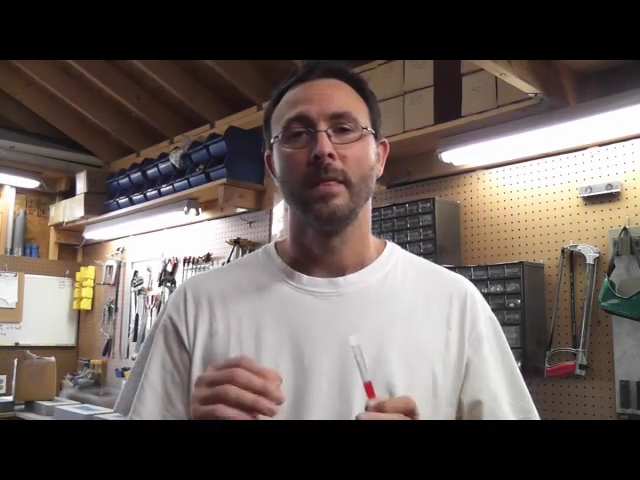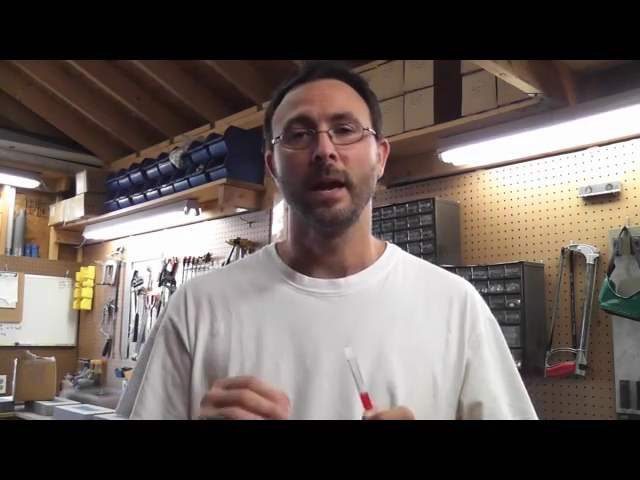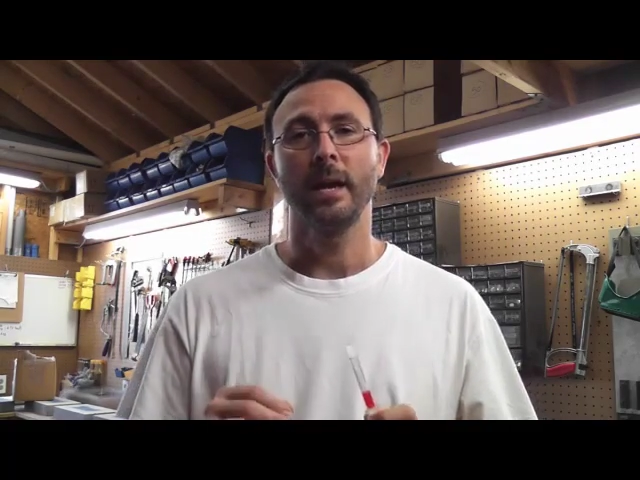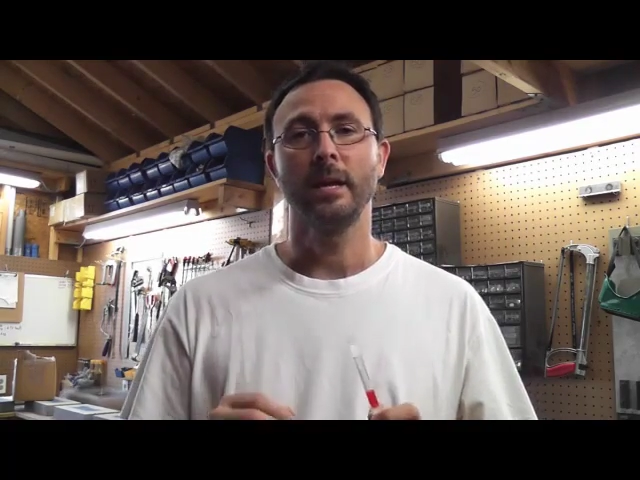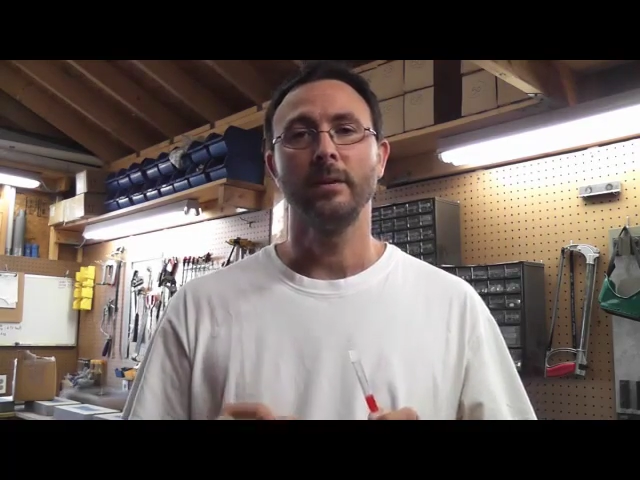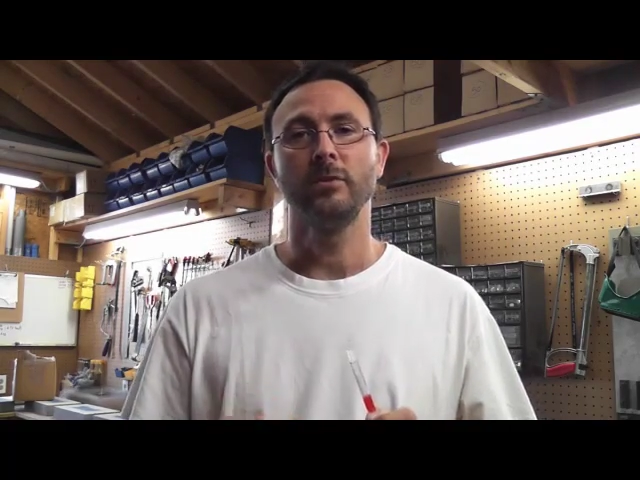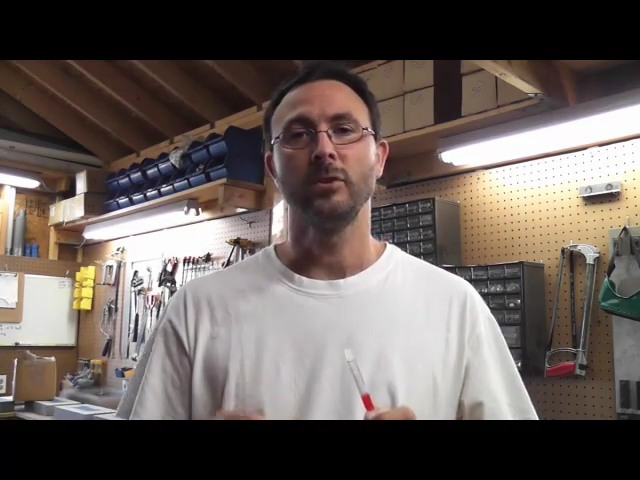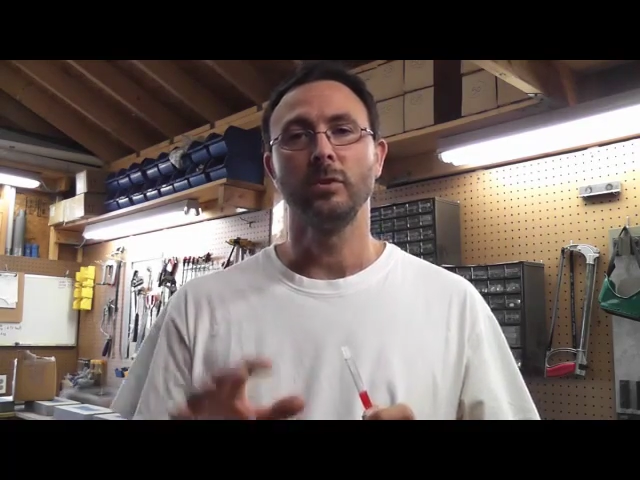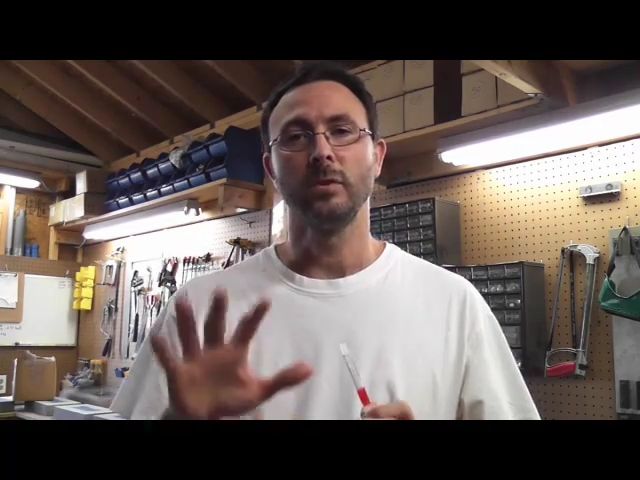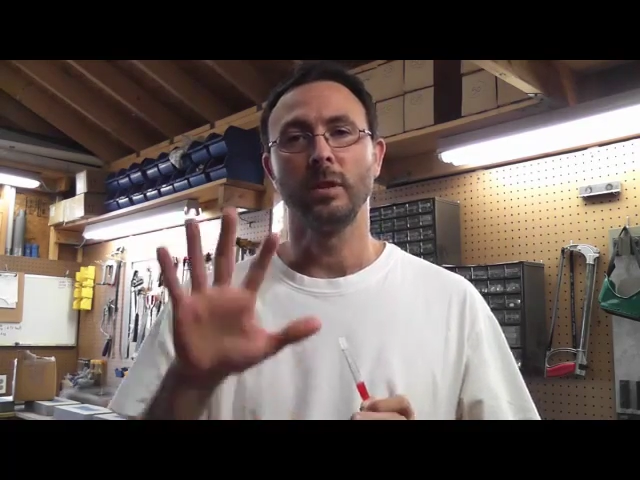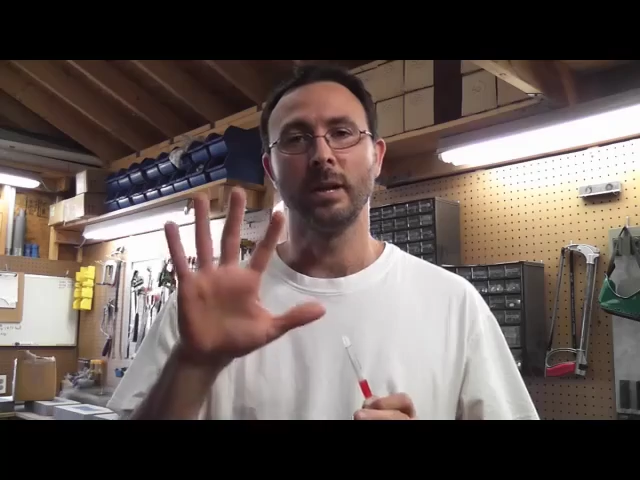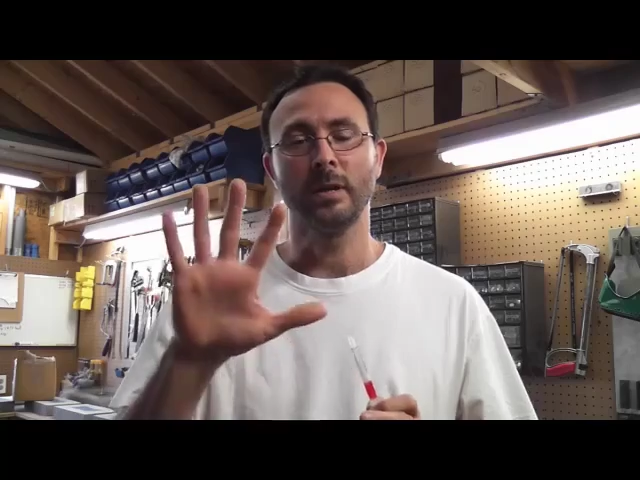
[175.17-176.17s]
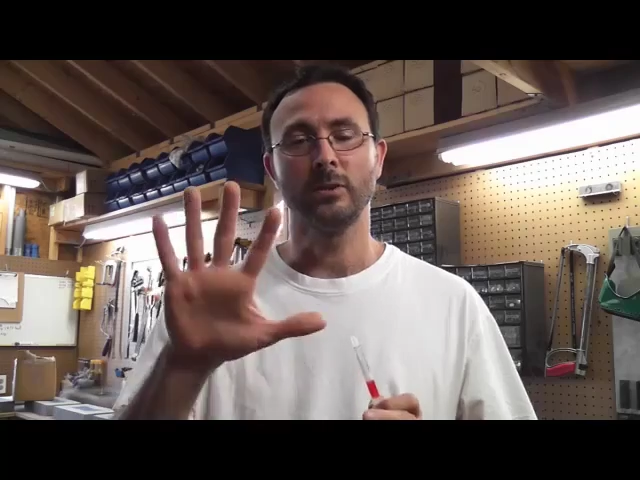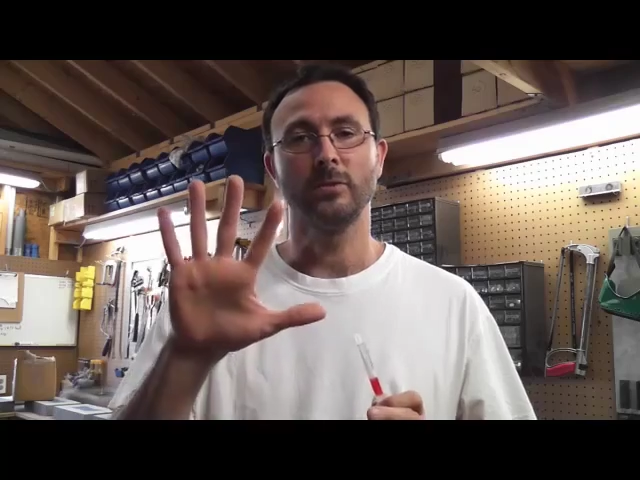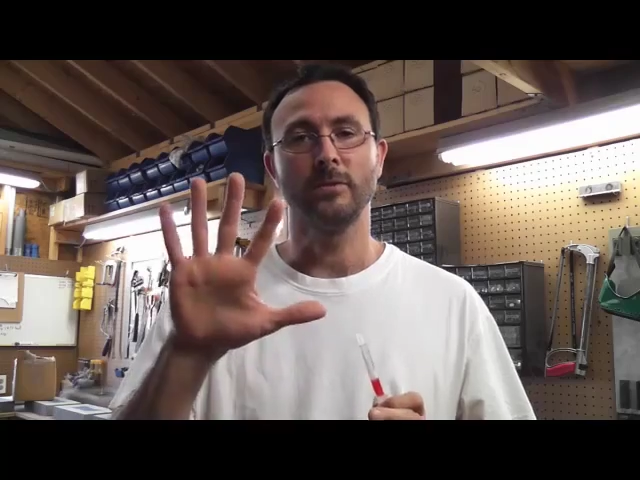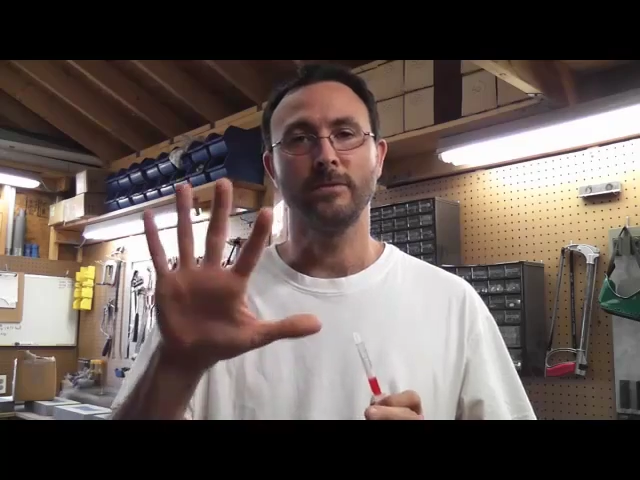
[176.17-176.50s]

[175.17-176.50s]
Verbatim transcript: That gives you an extra